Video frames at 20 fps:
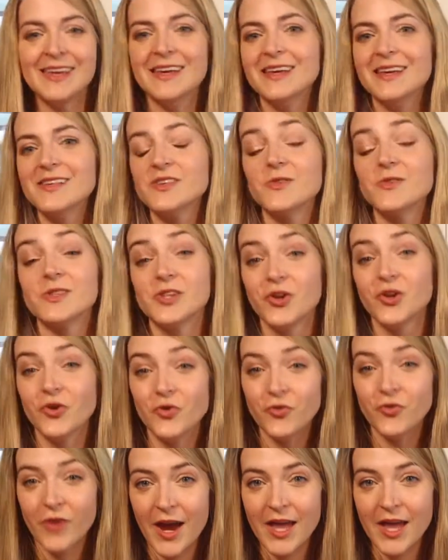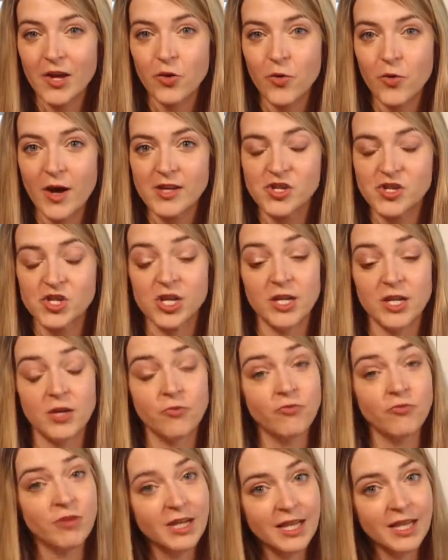So it's a great question. It
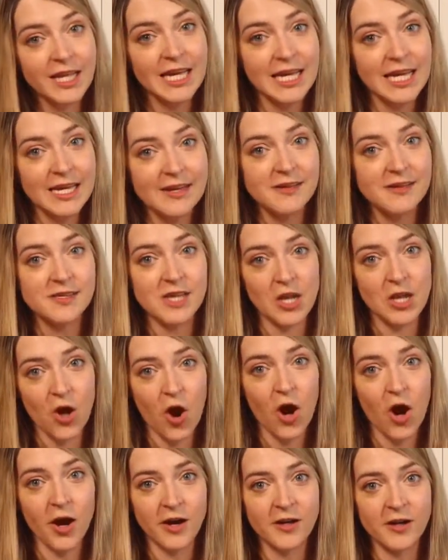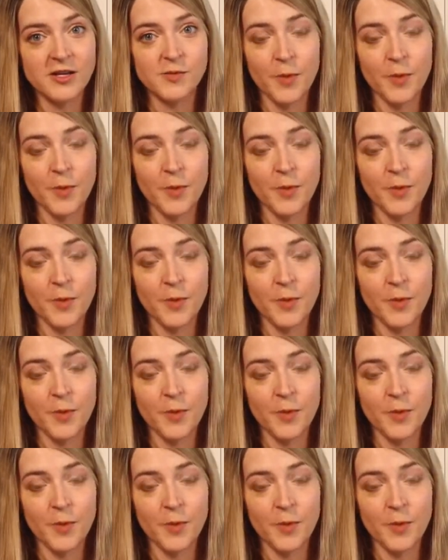really is an art.